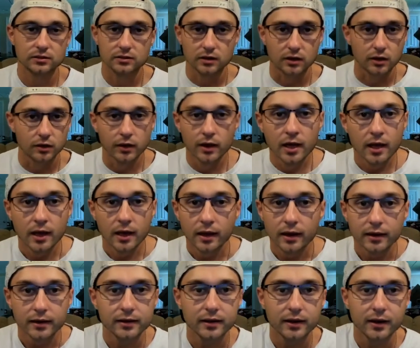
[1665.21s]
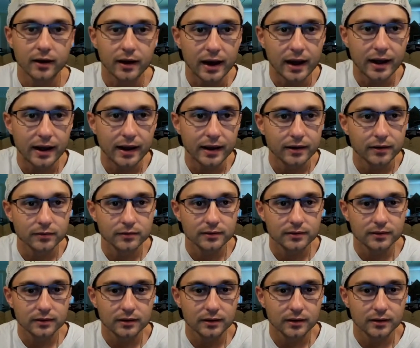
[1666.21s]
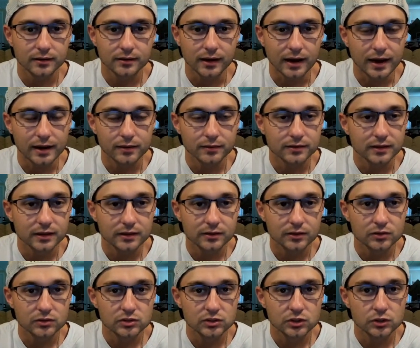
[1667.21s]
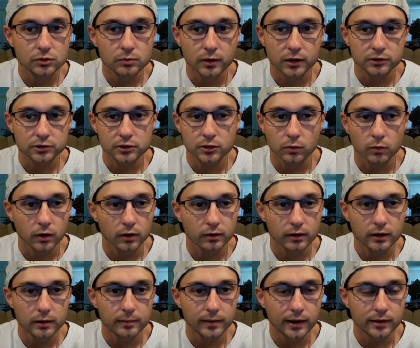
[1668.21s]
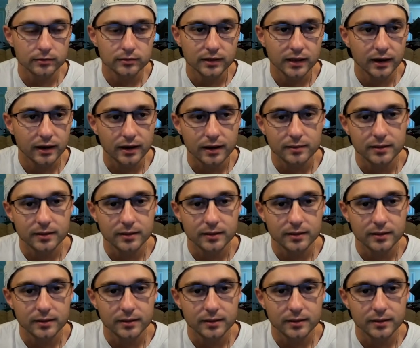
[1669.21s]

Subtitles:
So, I don't think there's too much to worry about there.